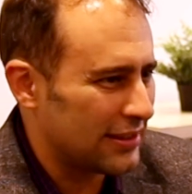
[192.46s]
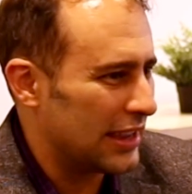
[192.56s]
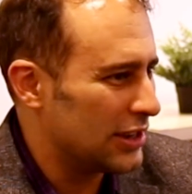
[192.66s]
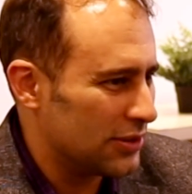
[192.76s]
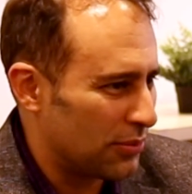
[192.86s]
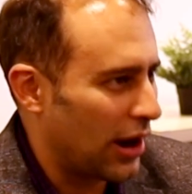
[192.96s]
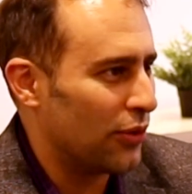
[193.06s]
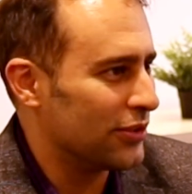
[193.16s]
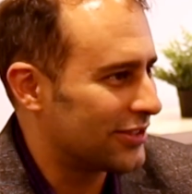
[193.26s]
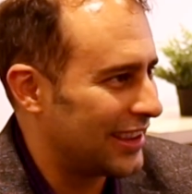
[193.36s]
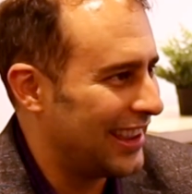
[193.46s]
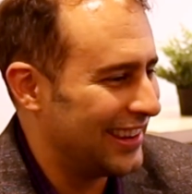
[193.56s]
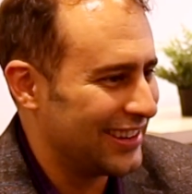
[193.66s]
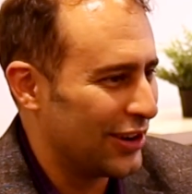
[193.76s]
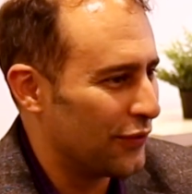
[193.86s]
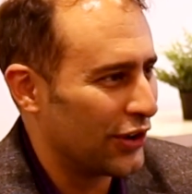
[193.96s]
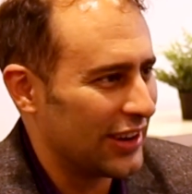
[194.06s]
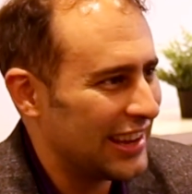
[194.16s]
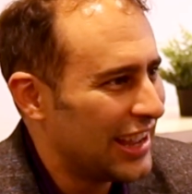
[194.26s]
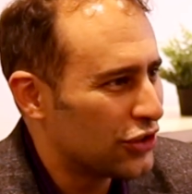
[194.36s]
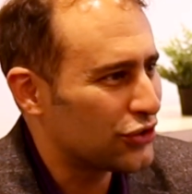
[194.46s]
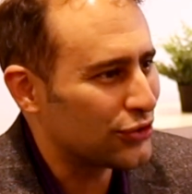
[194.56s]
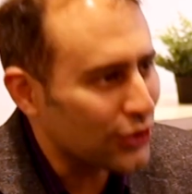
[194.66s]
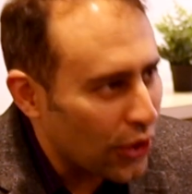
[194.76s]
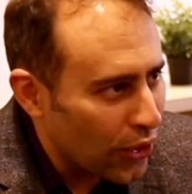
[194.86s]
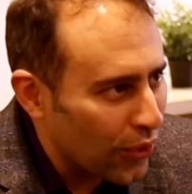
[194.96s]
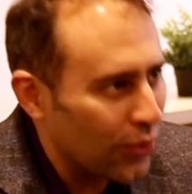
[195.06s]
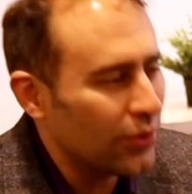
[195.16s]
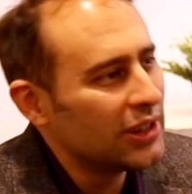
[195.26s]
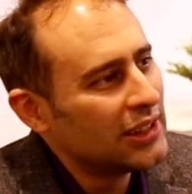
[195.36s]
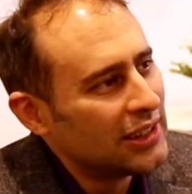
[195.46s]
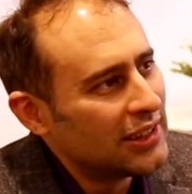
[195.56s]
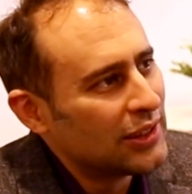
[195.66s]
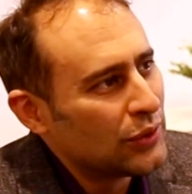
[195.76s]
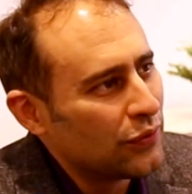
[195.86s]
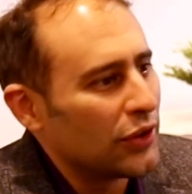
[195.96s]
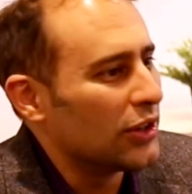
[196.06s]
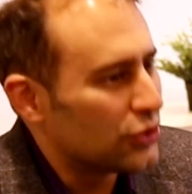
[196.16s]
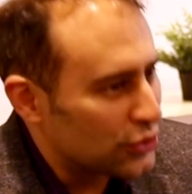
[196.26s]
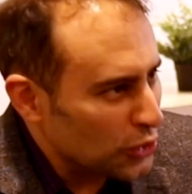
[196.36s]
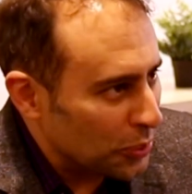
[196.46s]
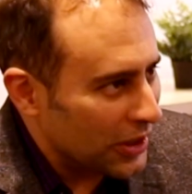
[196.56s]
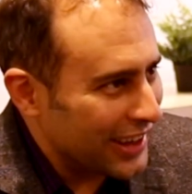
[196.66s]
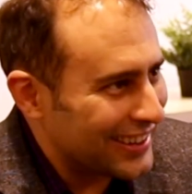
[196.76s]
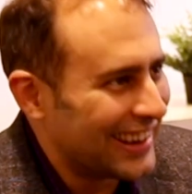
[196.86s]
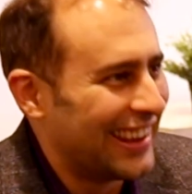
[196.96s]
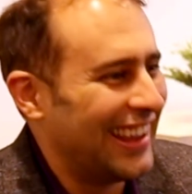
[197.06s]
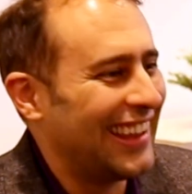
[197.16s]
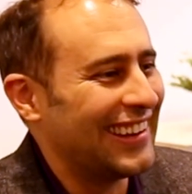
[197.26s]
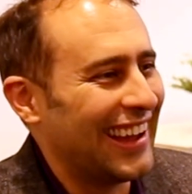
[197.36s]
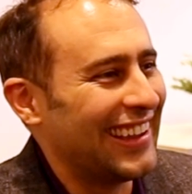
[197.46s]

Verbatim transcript: skin, brown skin, you know, very slow, very stupid. And